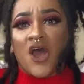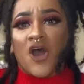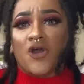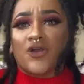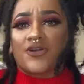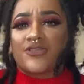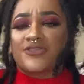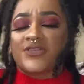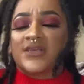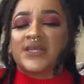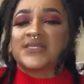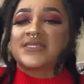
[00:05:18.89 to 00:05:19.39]
are
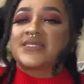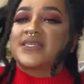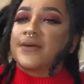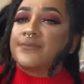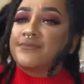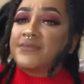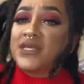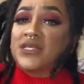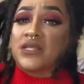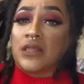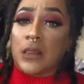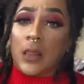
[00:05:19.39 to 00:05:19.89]
things that
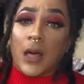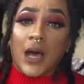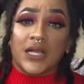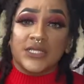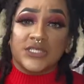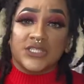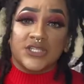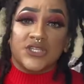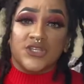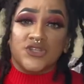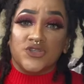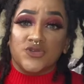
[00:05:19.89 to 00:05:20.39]
mean a lot
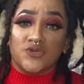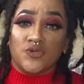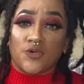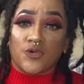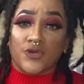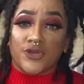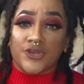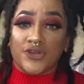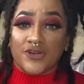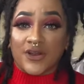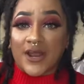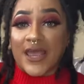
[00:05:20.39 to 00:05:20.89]
to you
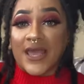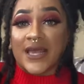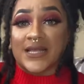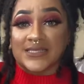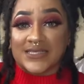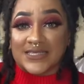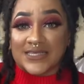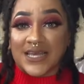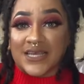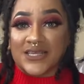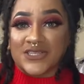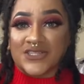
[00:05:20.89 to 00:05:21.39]
or your
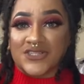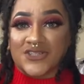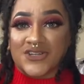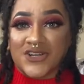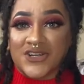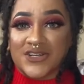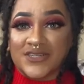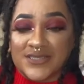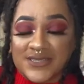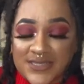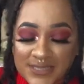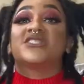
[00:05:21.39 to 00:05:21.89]

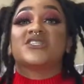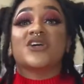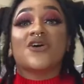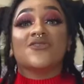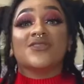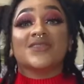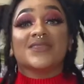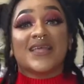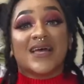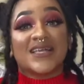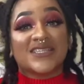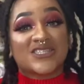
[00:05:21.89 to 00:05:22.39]
ancestors. So
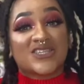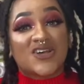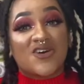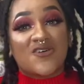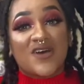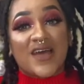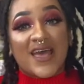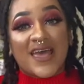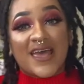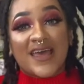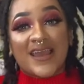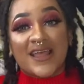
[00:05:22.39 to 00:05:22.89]
let's go
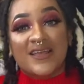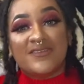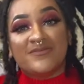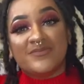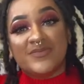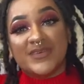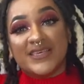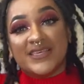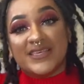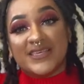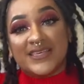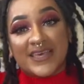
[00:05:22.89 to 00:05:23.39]
ahead and
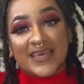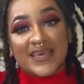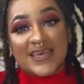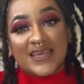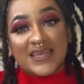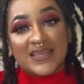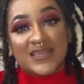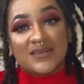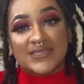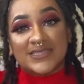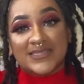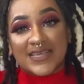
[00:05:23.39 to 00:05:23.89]

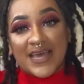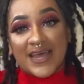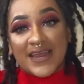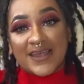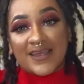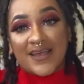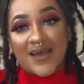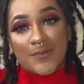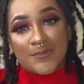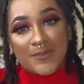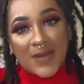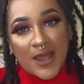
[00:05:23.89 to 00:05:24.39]
begin
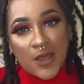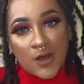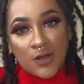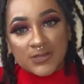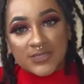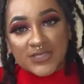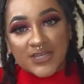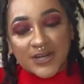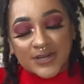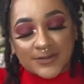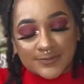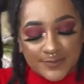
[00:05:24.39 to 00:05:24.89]
setting up my
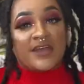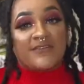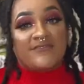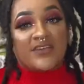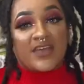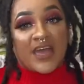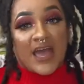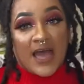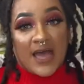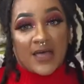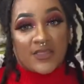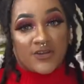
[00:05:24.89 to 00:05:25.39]
altar. I've
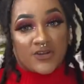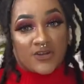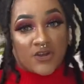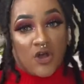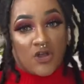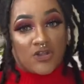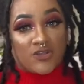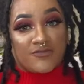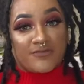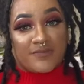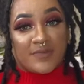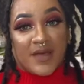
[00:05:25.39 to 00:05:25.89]
gathered
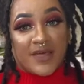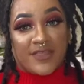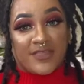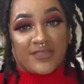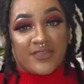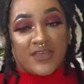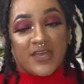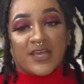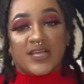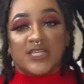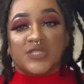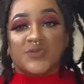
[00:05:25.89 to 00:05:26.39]
all of my
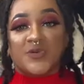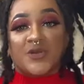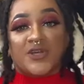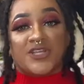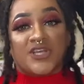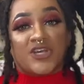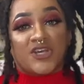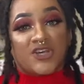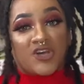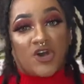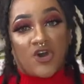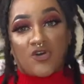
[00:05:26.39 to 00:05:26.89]
things. We're
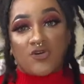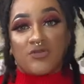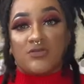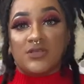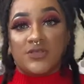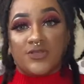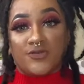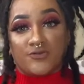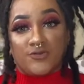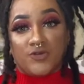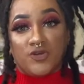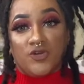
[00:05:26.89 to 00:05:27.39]
gonna go
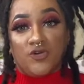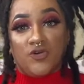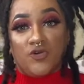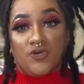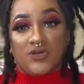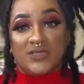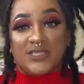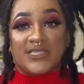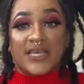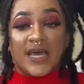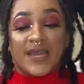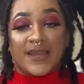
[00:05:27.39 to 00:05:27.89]
through
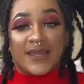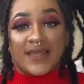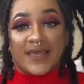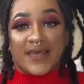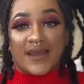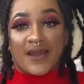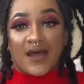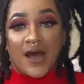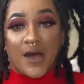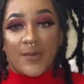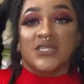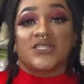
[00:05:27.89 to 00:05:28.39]
setting
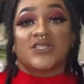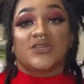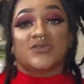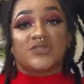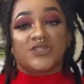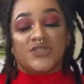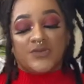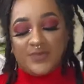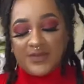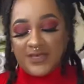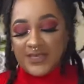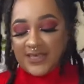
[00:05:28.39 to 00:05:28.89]
it up. So
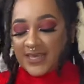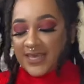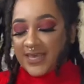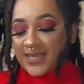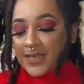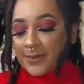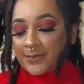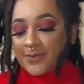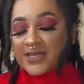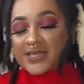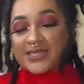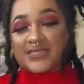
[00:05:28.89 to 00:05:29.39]
to begin,
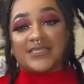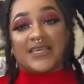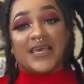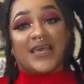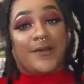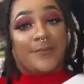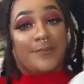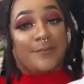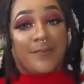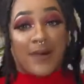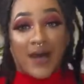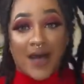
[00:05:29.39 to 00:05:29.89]
I'm gonna
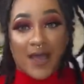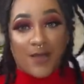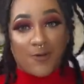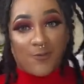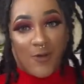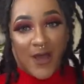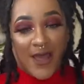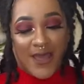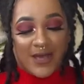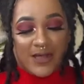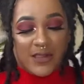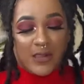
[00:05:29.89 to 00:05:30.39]
take my white